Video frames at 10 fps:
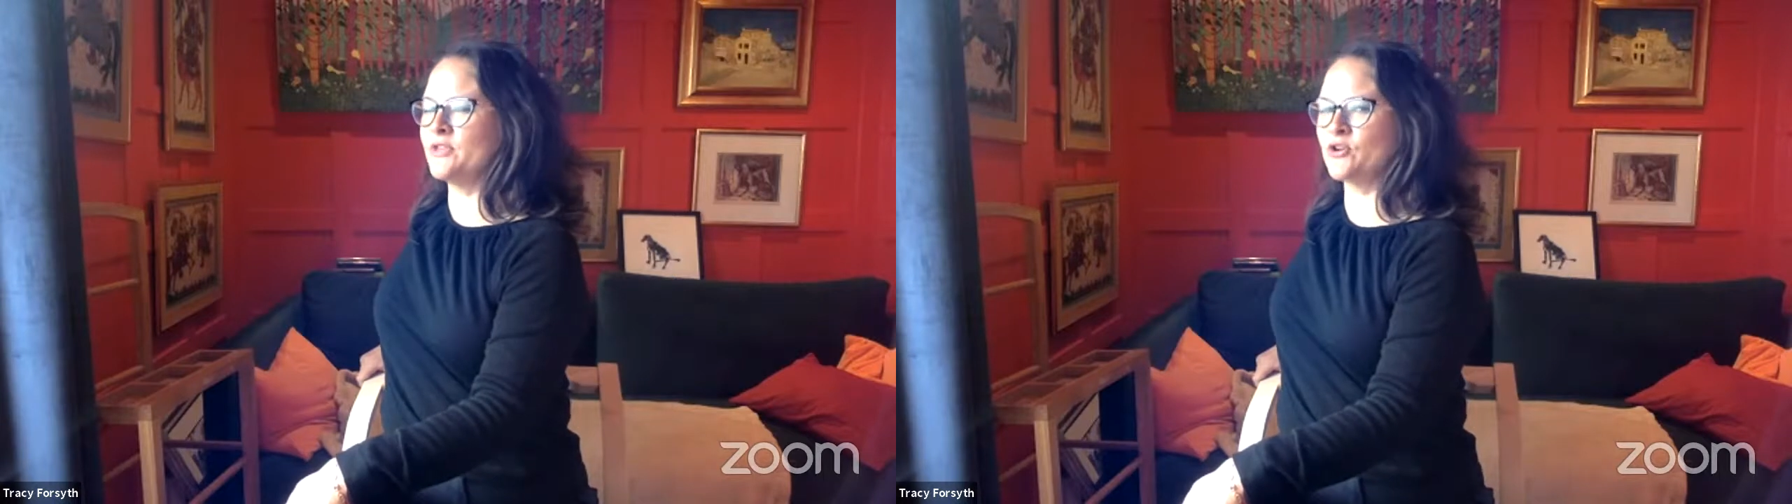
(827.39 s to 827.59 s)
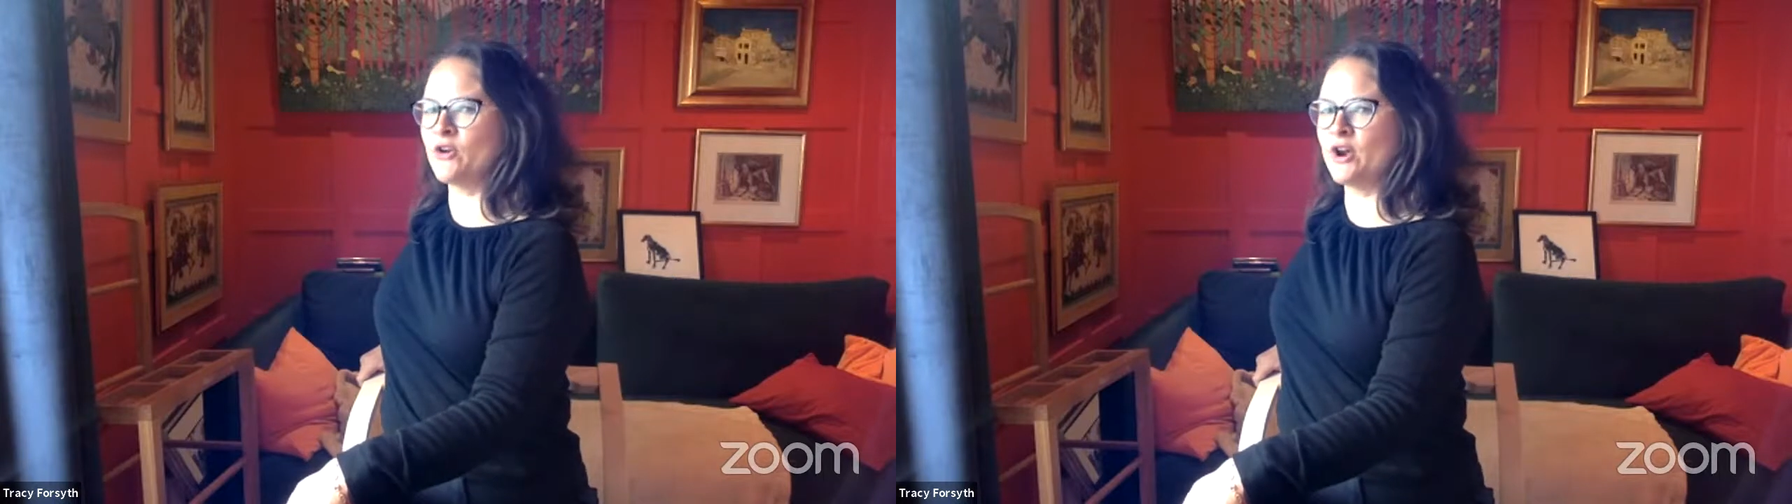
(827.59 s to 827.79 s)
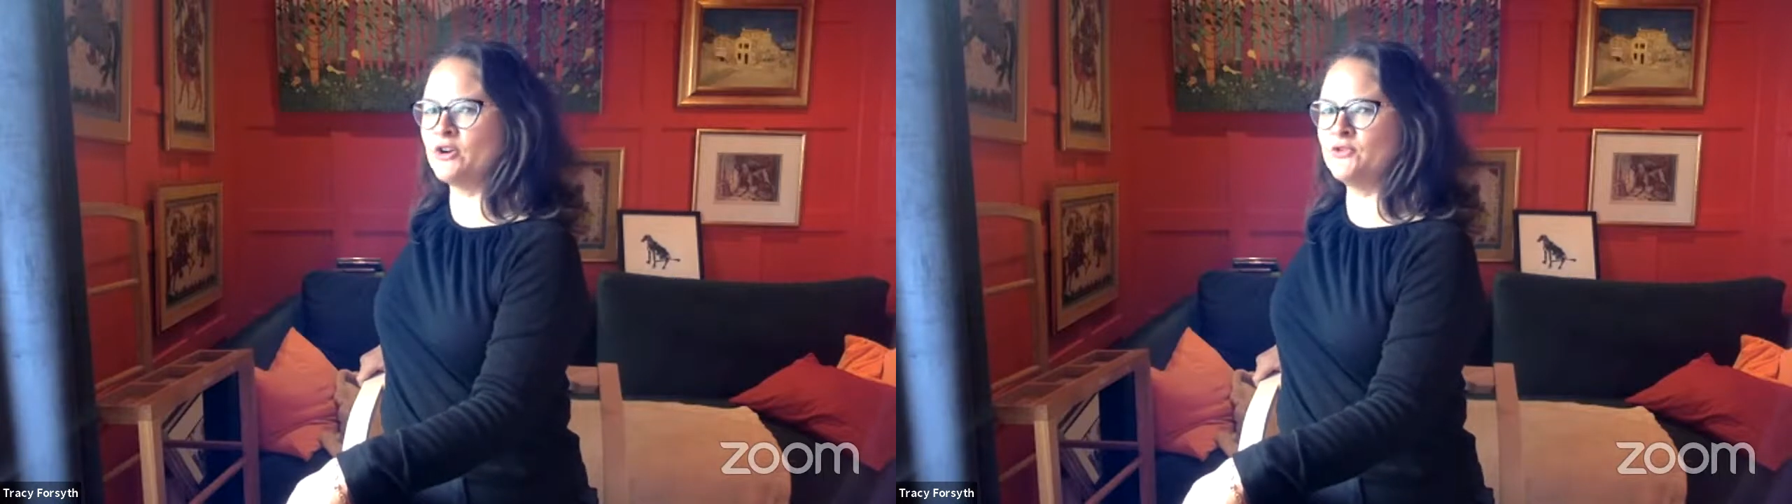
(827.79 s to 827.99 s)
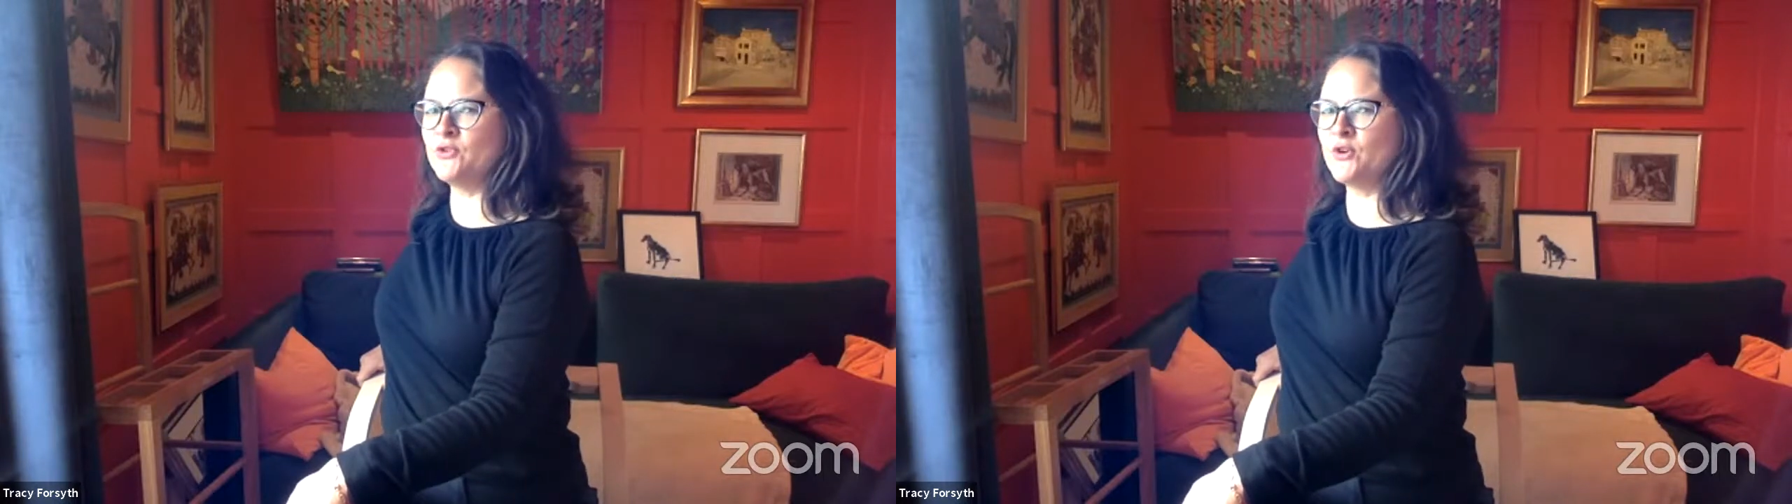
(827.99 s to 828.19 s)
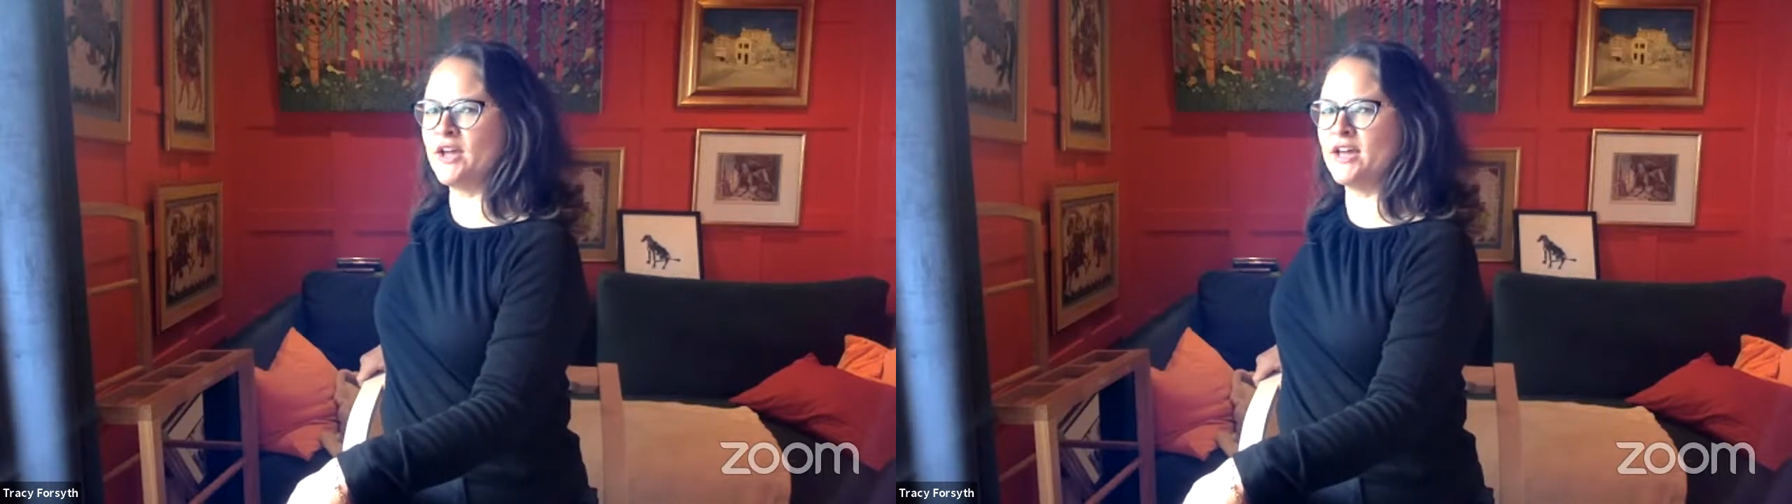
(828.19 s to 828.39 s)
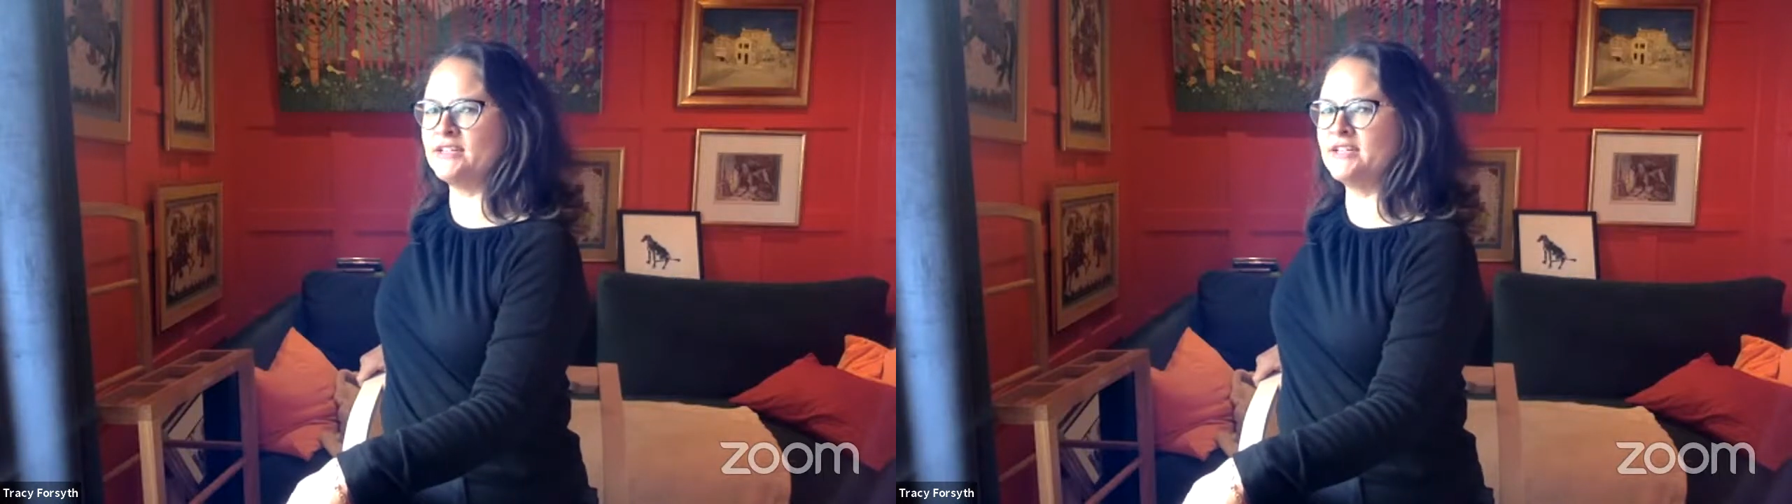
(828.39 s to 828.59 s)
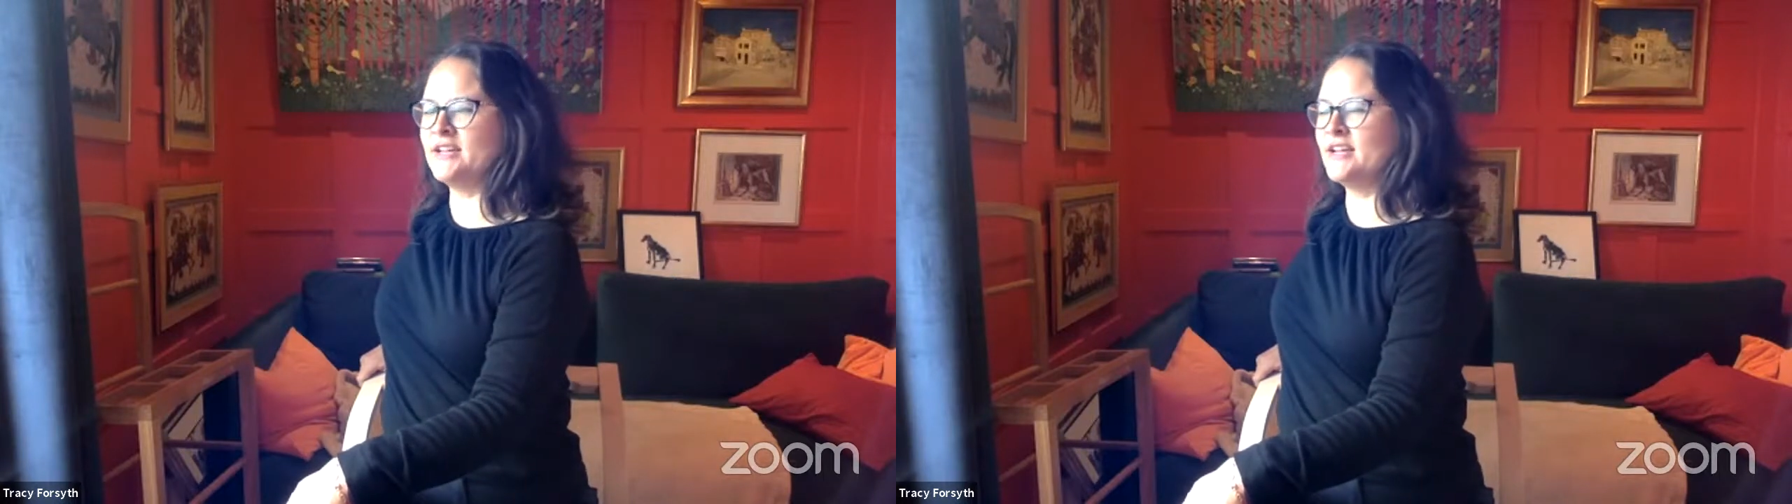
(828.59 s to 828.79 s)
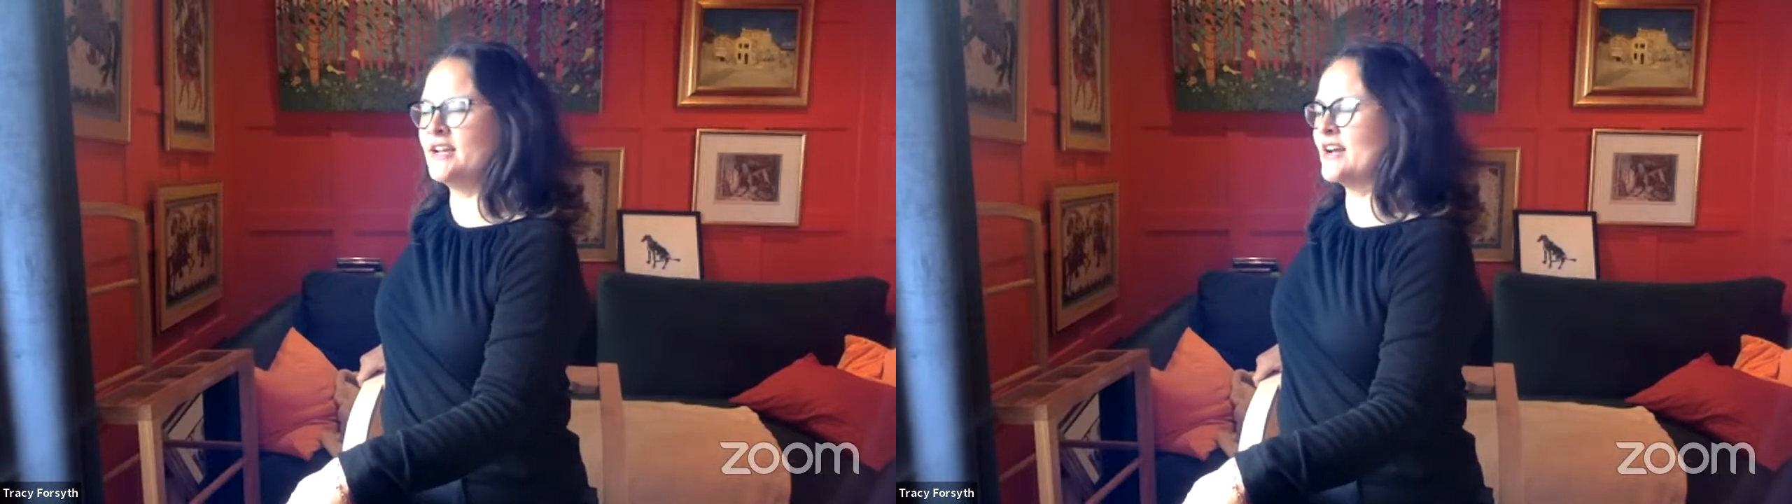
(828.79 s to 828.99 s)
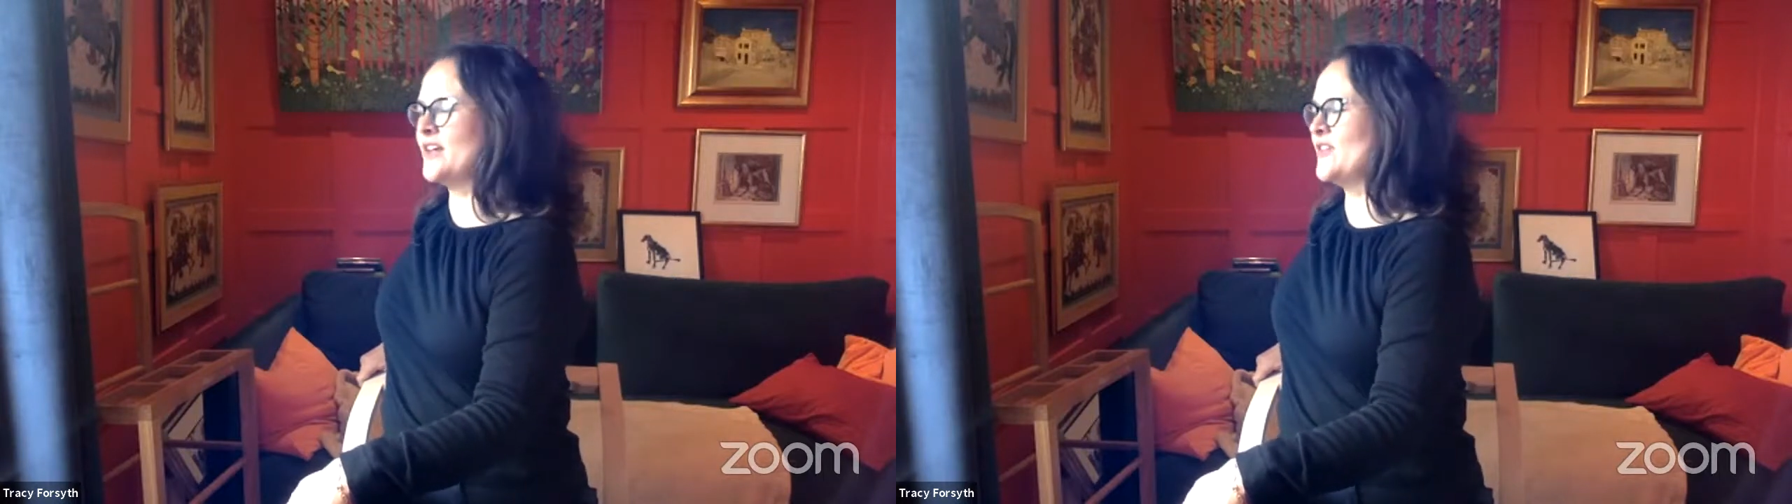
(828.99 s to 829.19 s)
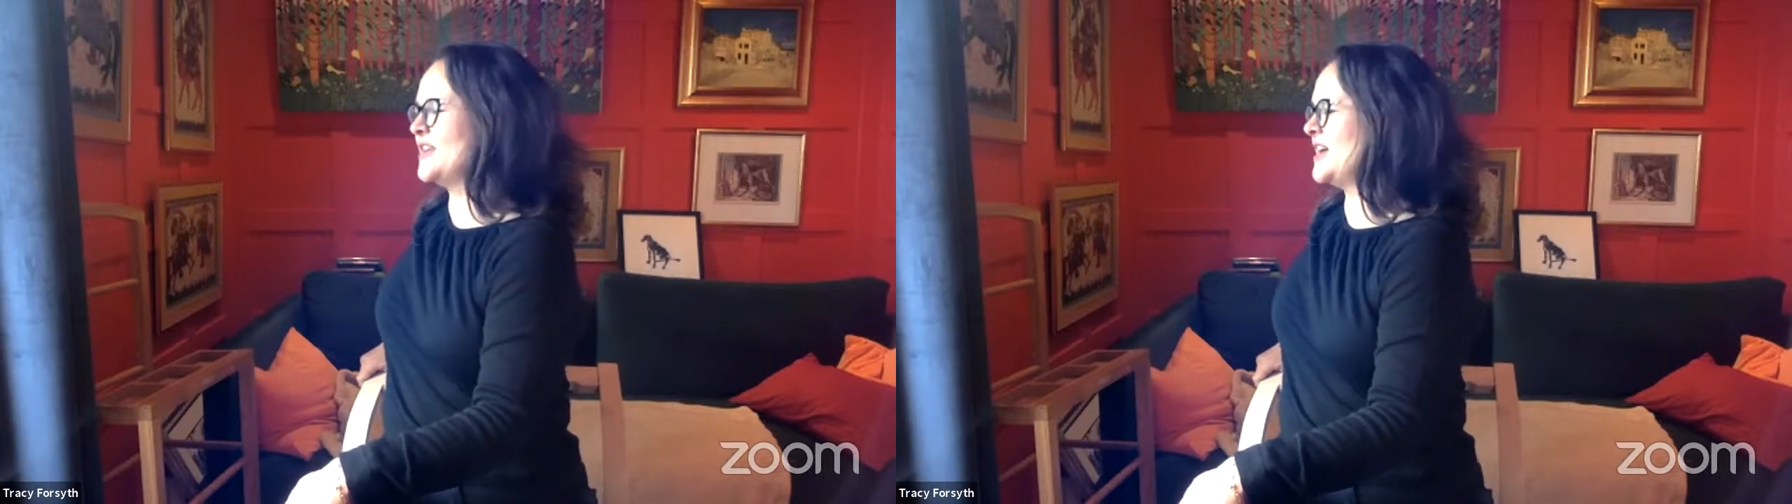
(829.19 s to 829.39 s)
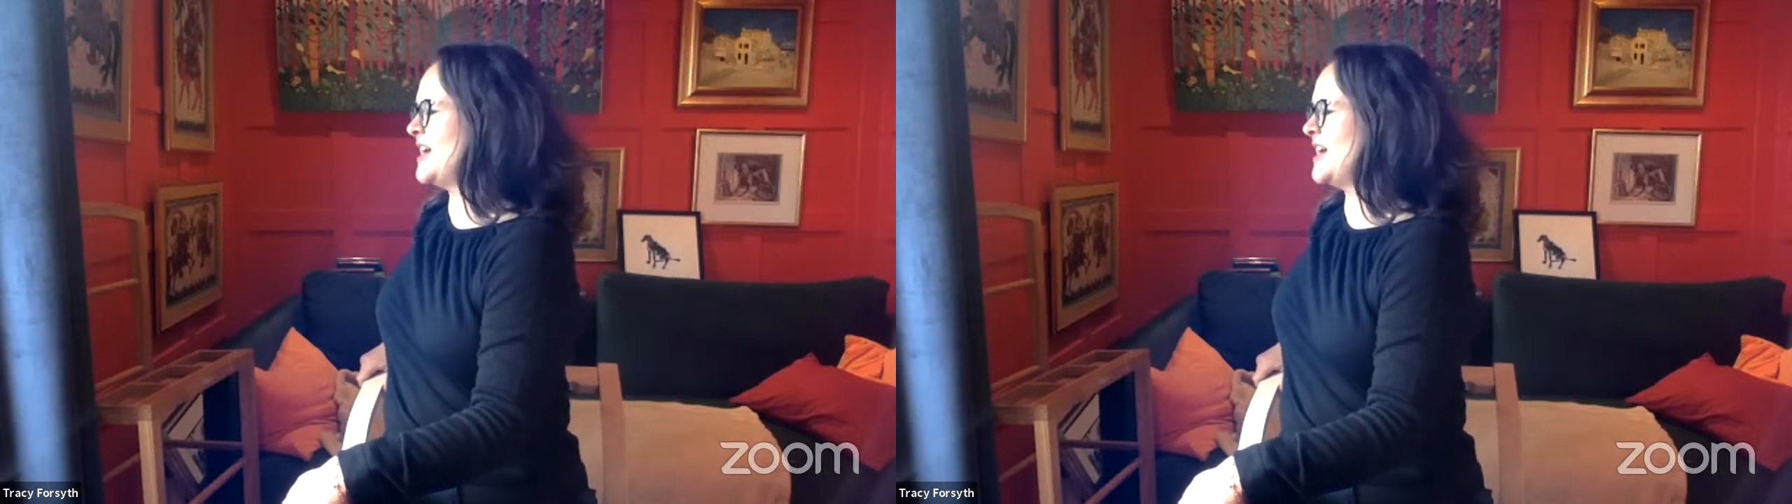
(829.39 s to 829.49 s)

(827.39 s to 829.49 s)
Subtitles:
the crown of your head, and then